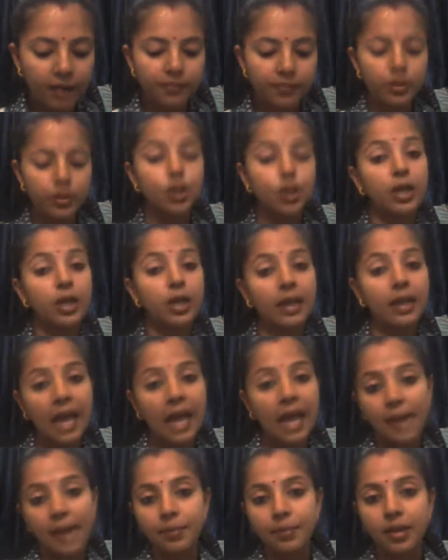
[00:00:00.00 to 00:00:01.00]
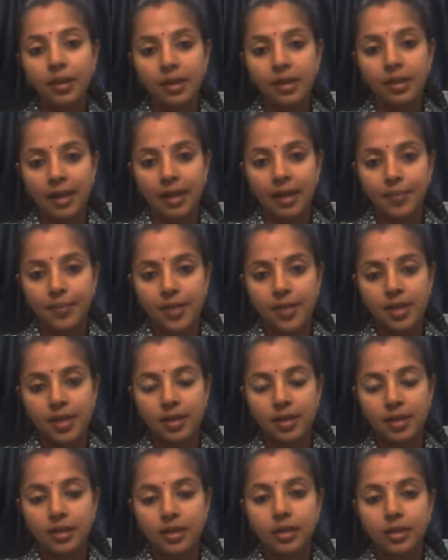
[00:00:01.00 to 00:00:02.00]
she climbed the steps.
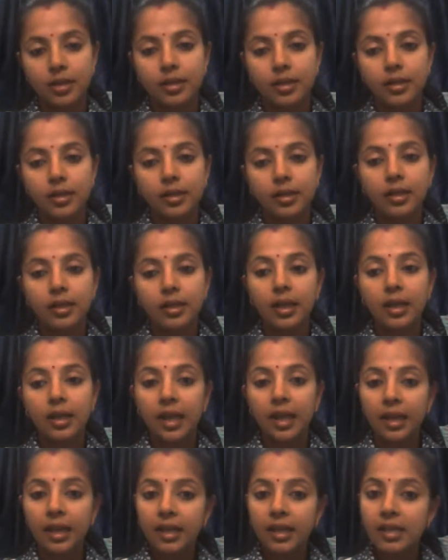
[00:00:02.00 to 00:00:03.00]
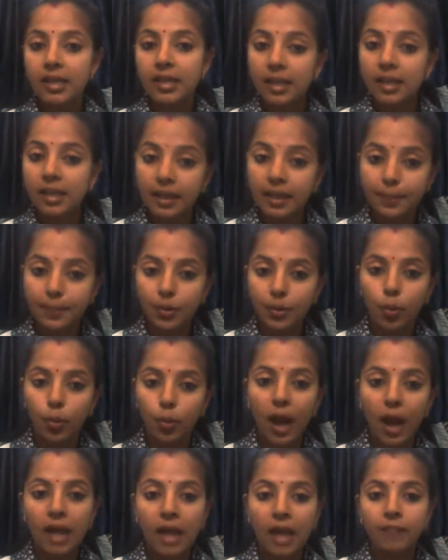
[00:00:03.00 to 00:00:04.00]
The lady slipped
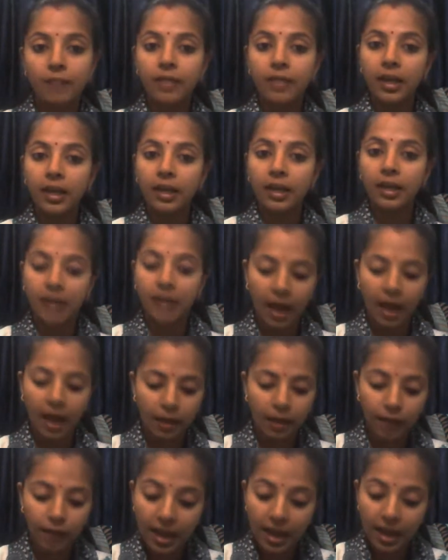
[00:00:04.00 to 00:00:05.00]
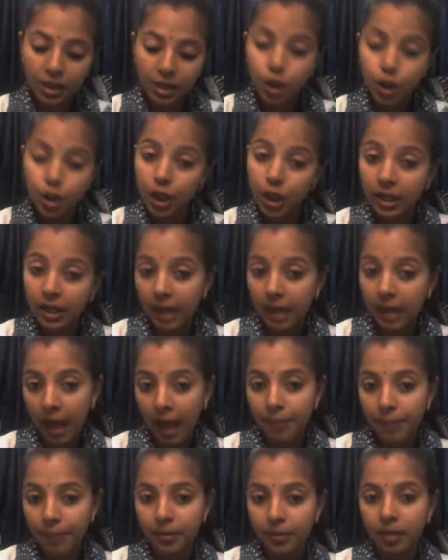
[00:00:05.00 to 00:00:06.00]
while she
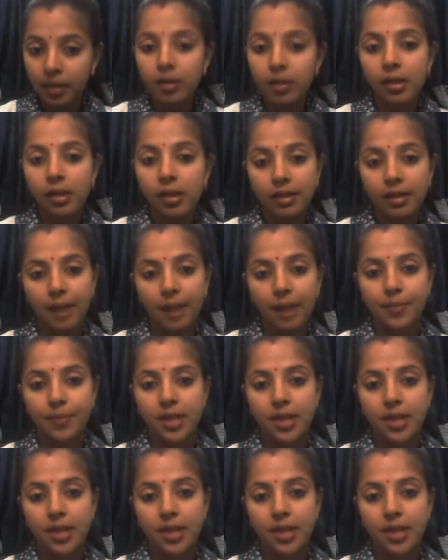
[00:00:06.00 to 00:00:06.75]
climbed the steps.